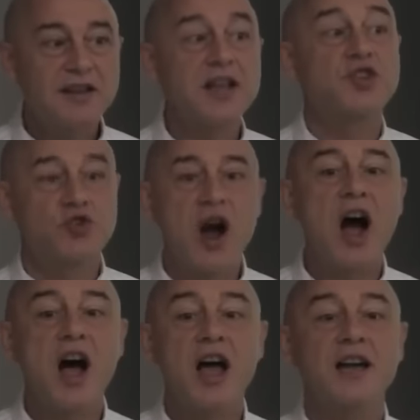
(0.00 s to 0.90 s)
that
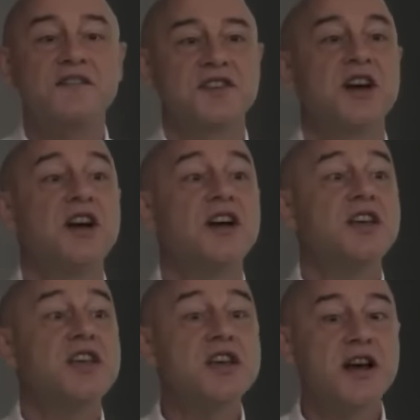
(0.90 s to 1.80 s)
drives
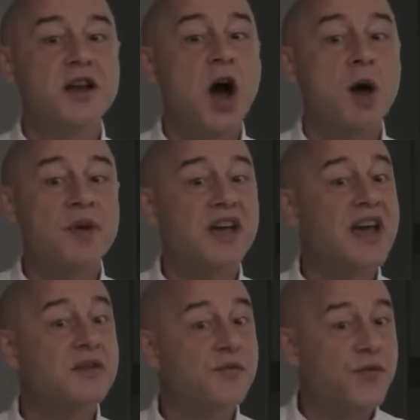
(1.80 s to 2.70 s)
economic
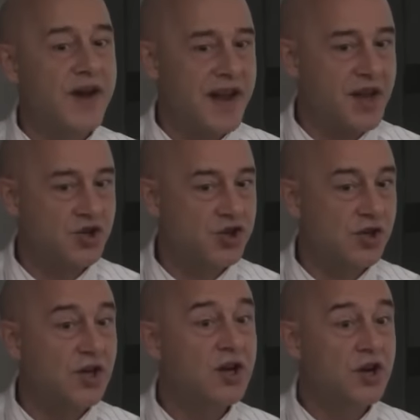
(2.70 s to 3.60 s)
and
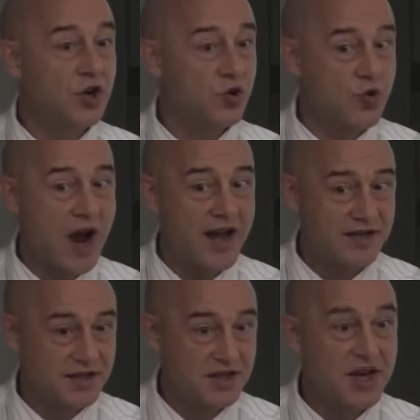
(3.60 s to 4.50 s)
financial
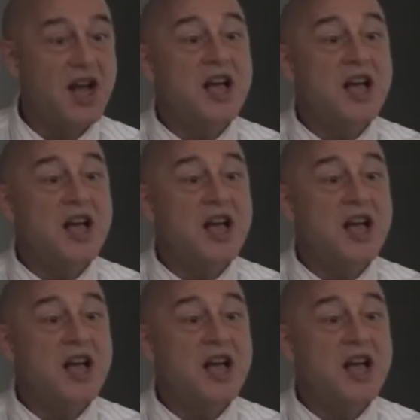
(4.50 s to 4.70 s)
crisis.